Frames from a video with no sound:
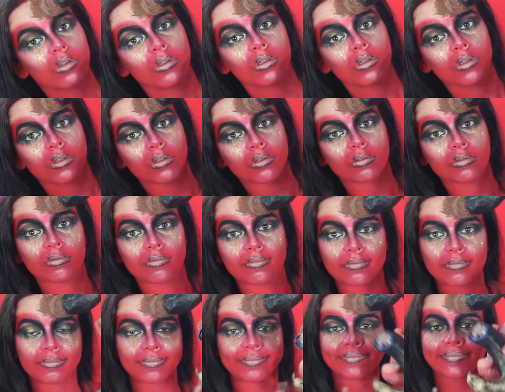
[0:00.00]
liquid
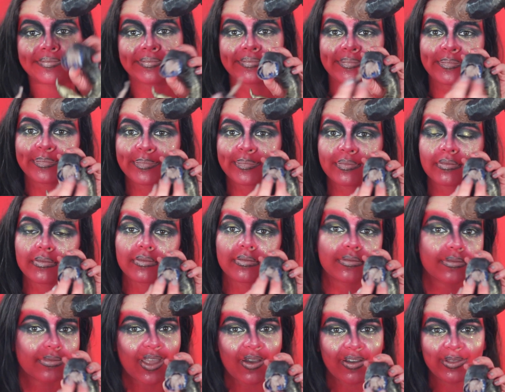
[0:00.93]
latex to the horn,
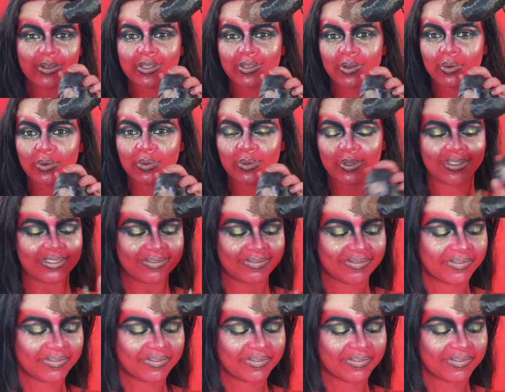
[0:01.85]
and then on top of